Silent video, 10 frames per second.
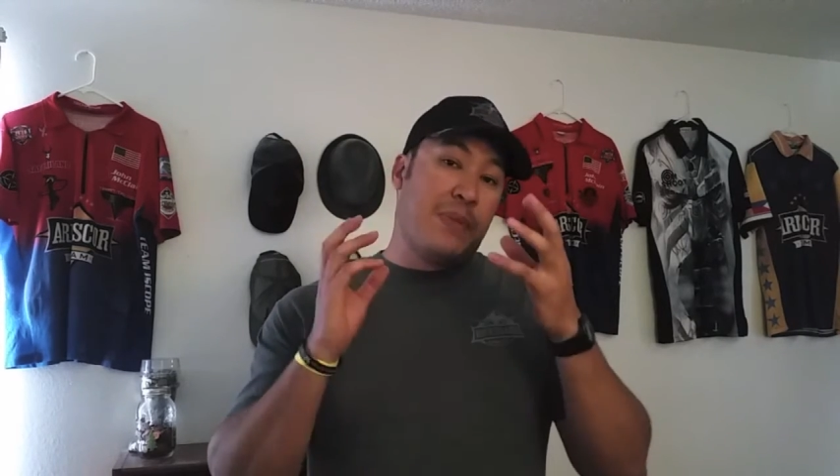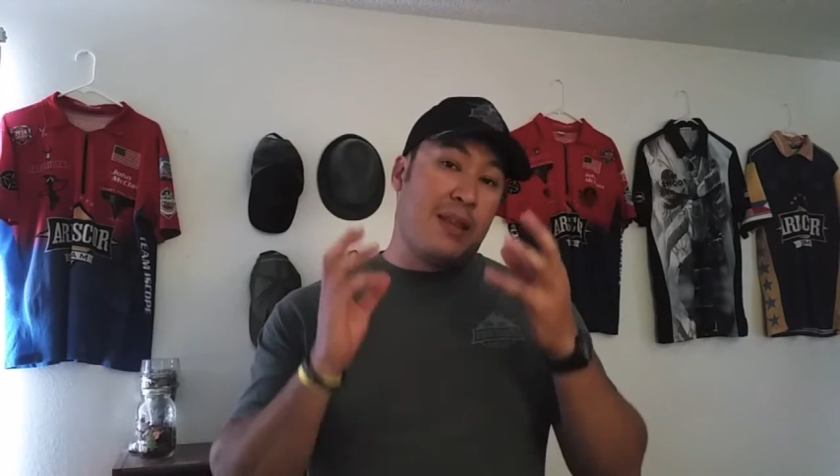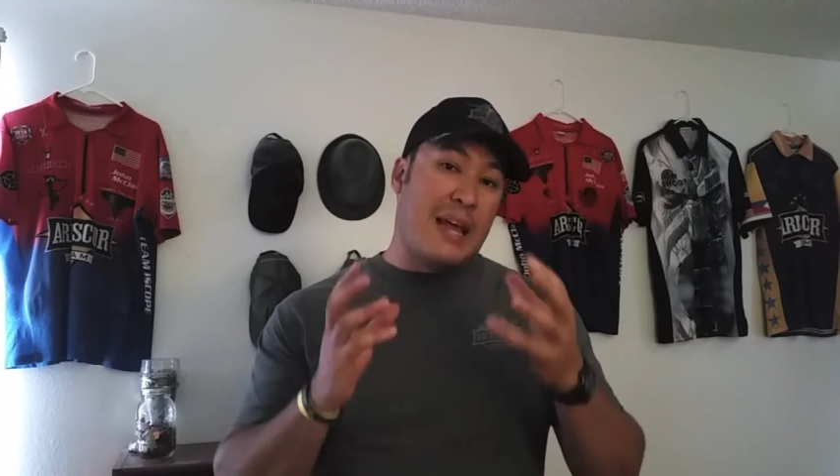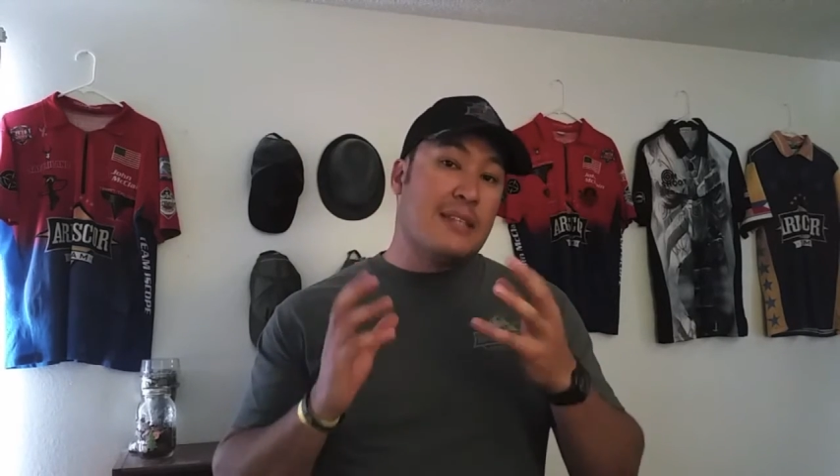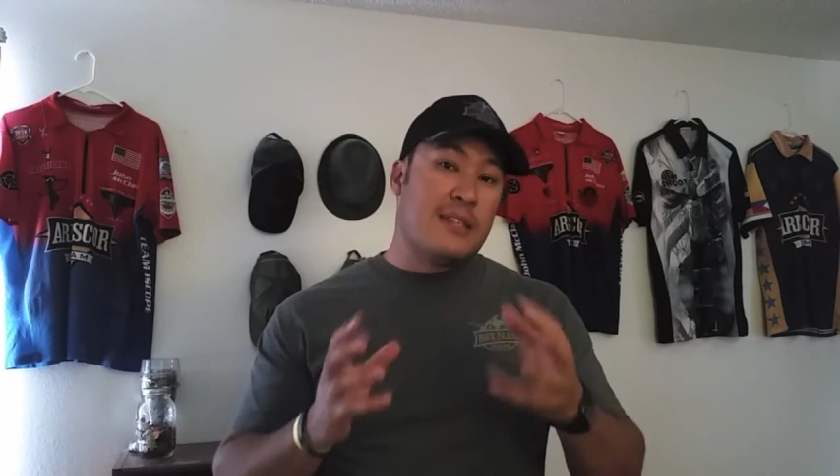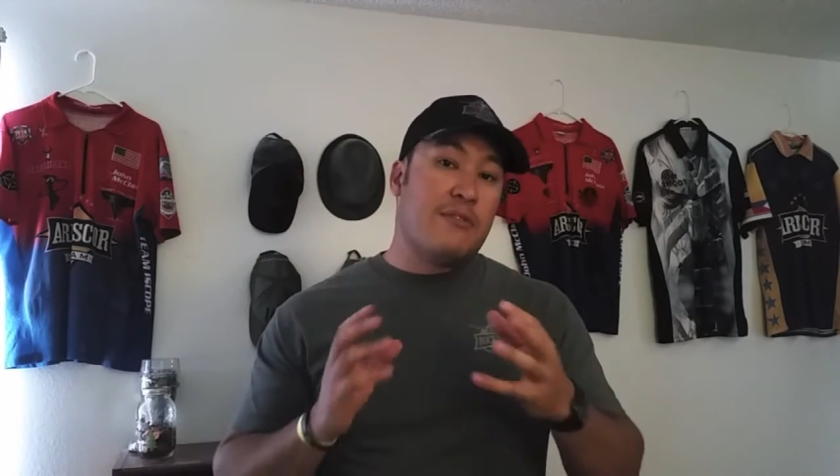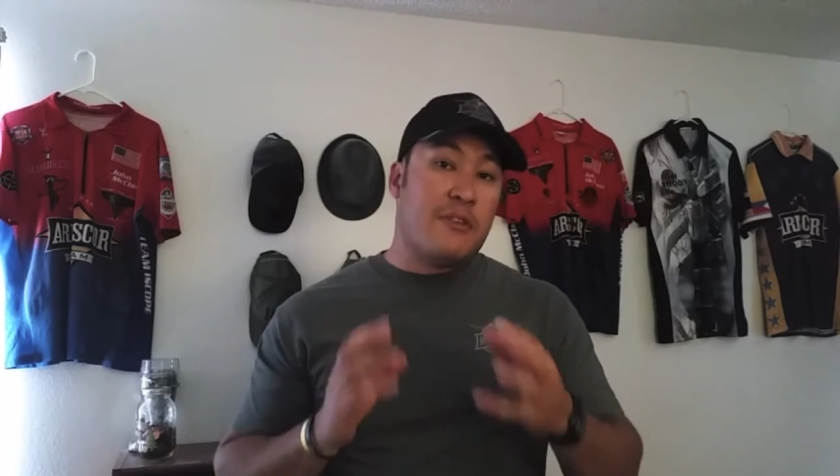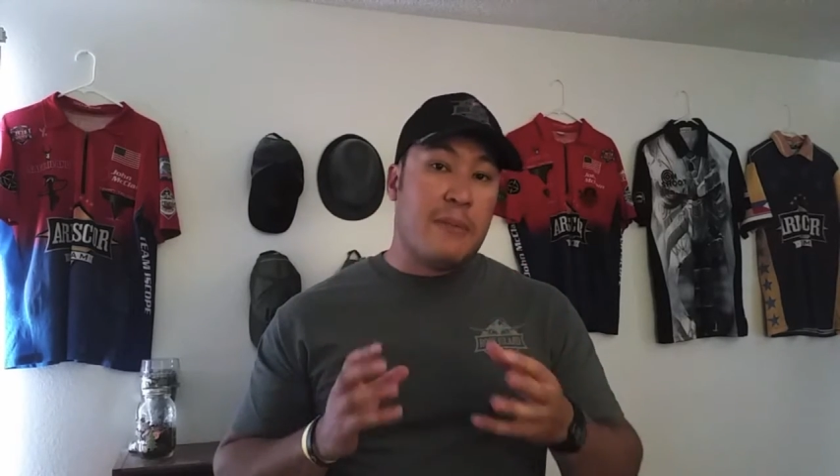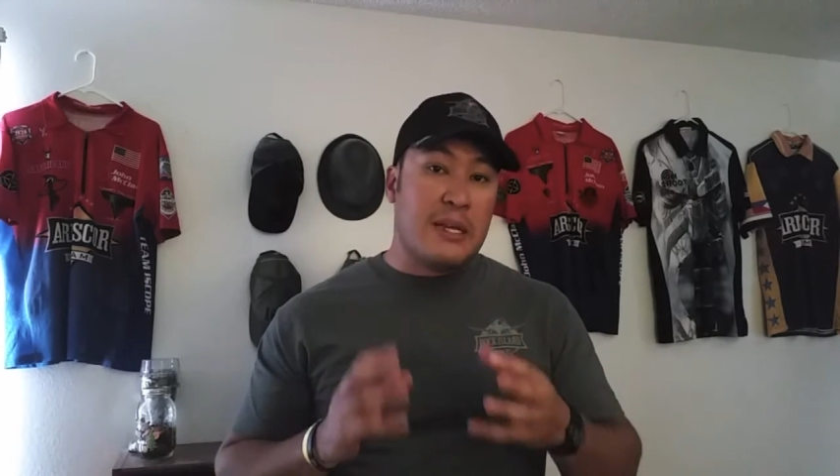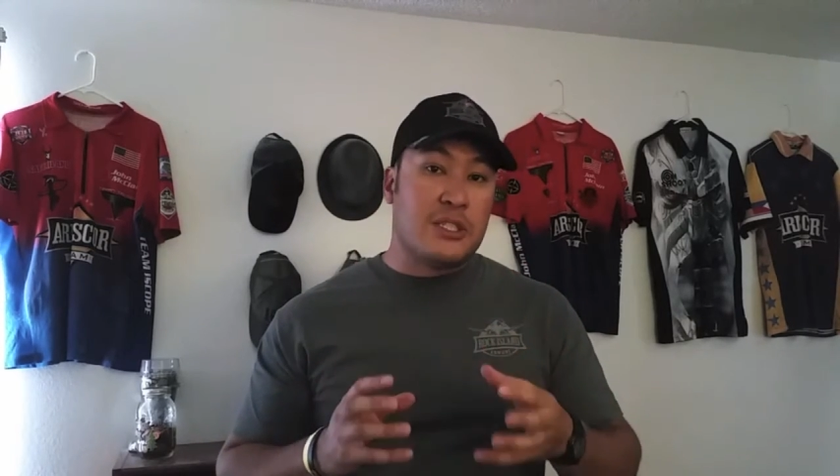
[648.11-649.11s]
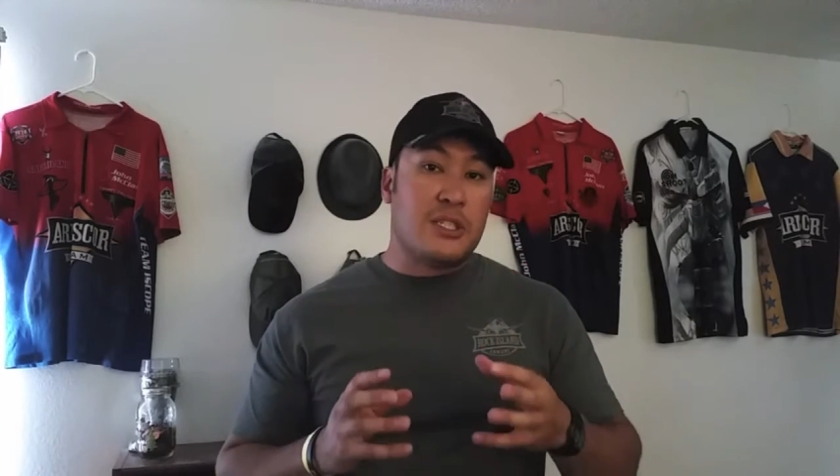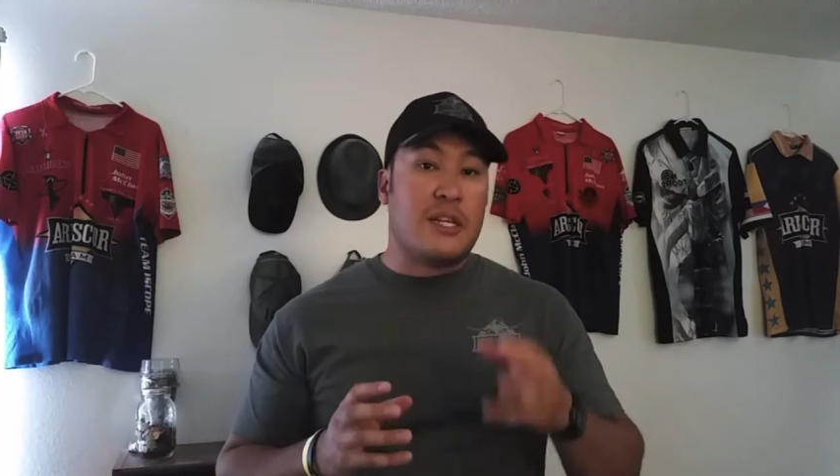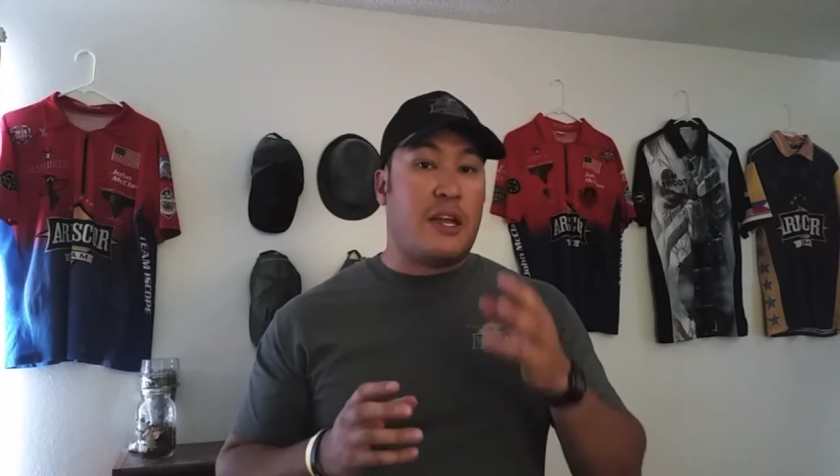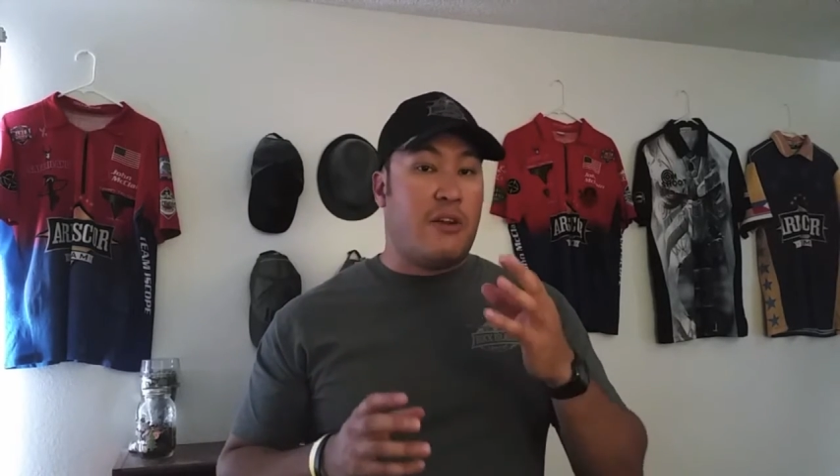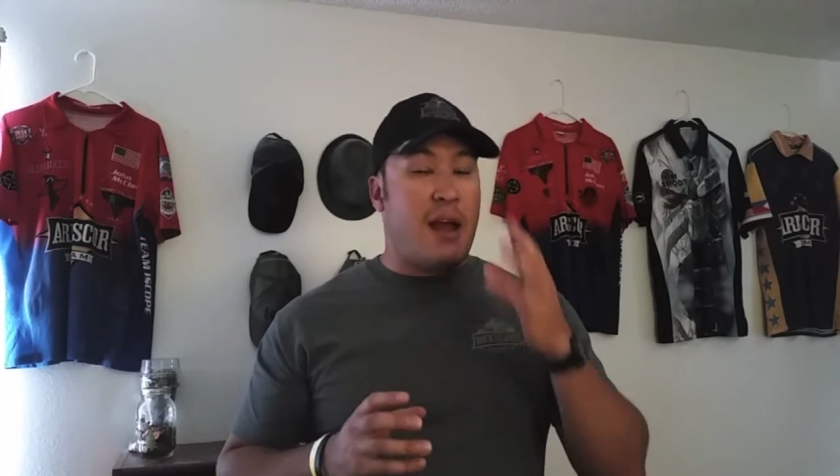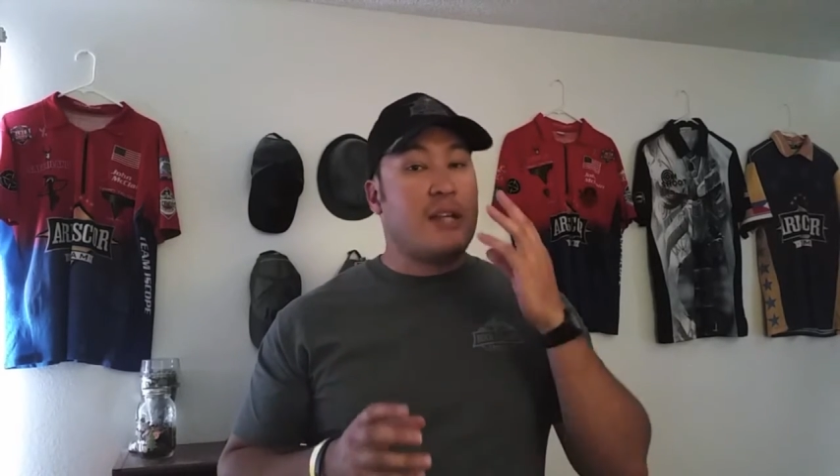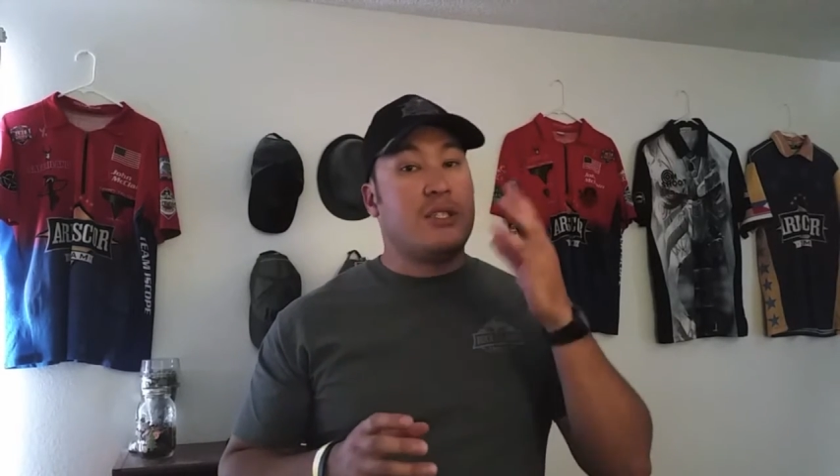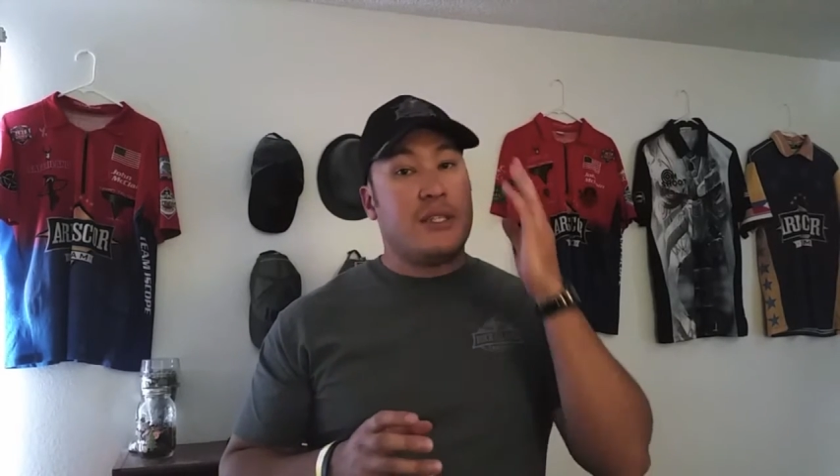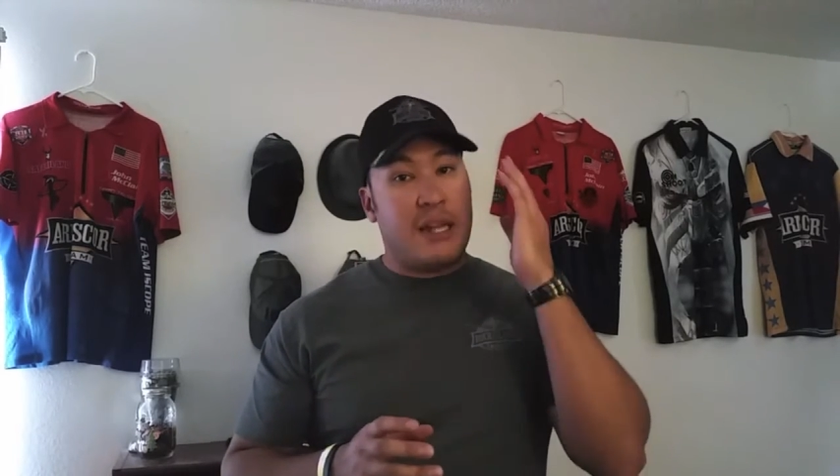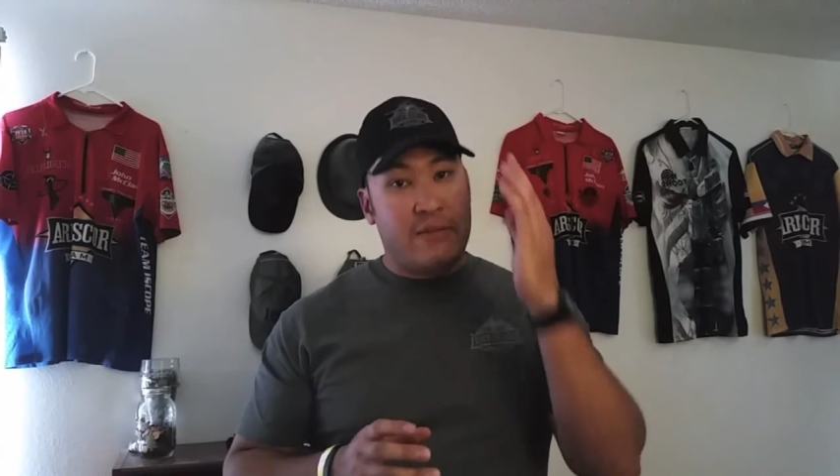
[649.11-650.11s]
That's information that you're
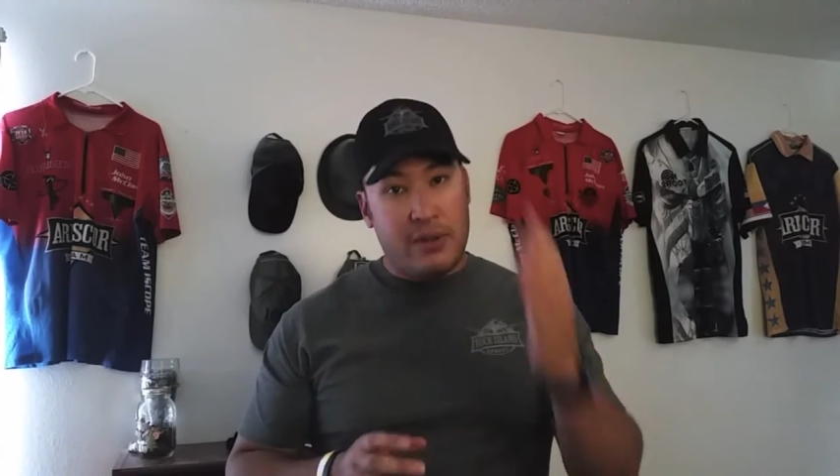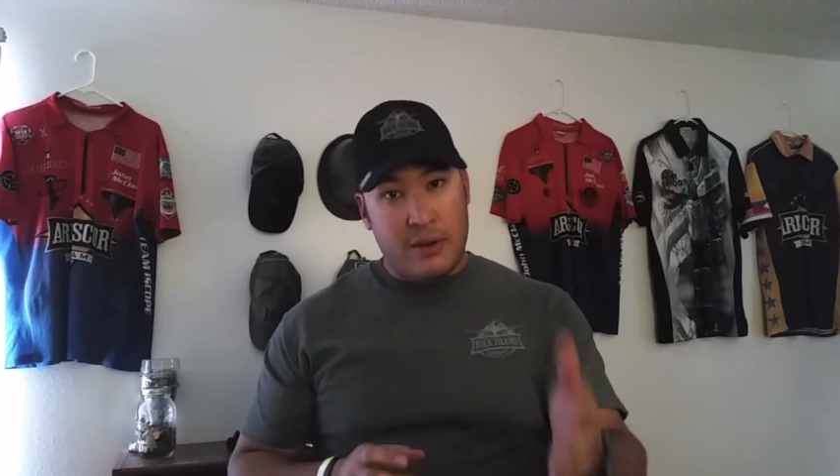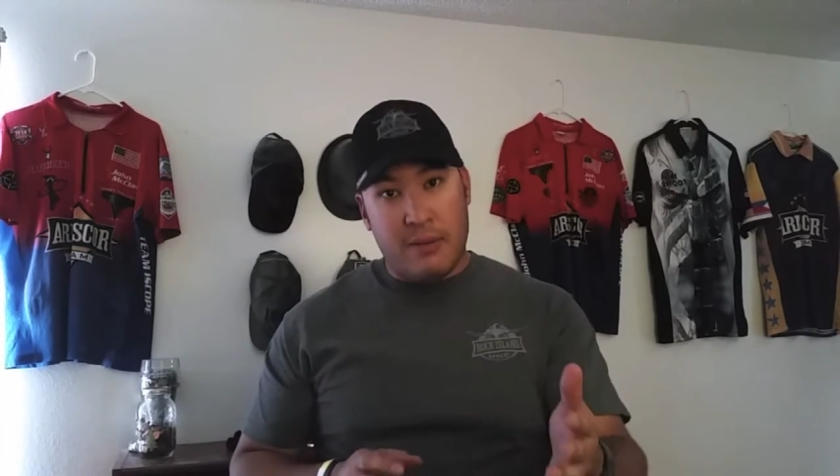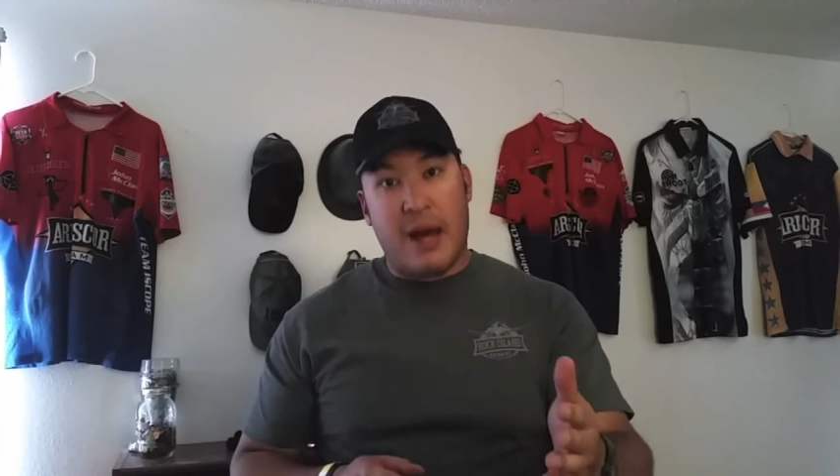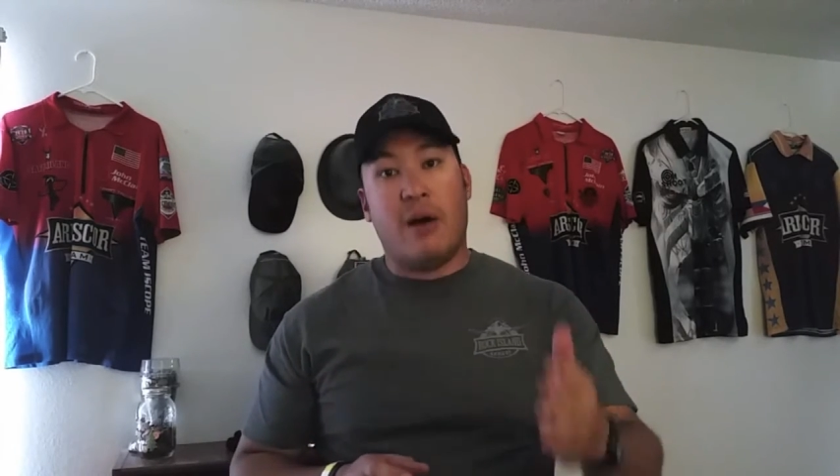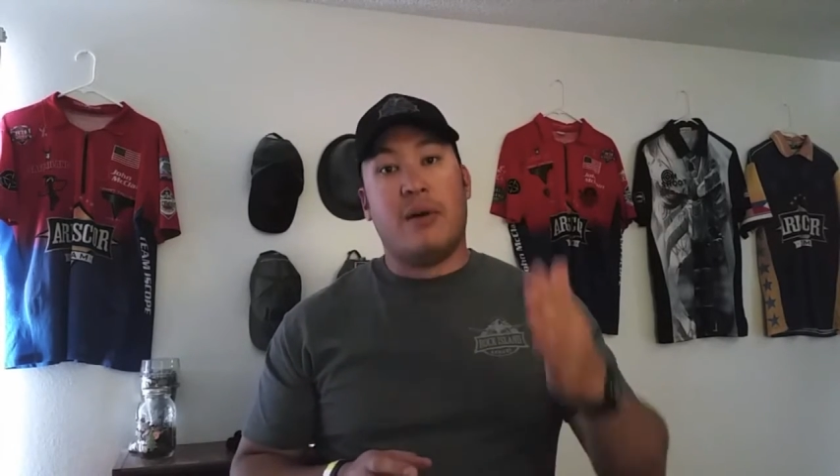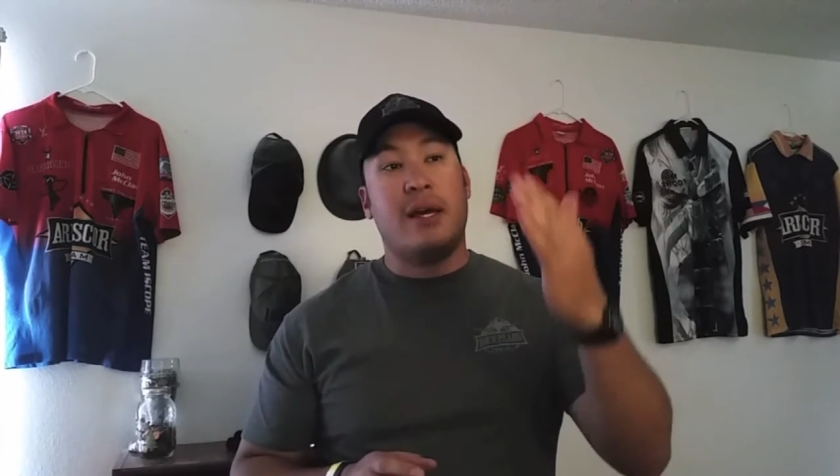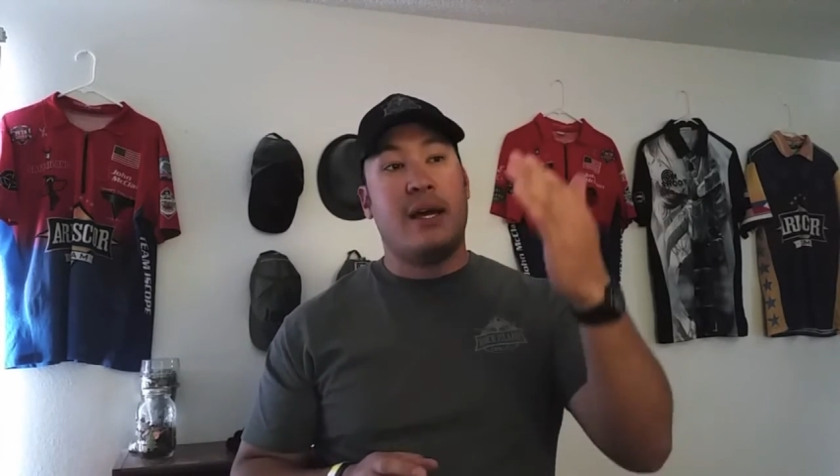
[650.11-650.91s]
actually going to have to go out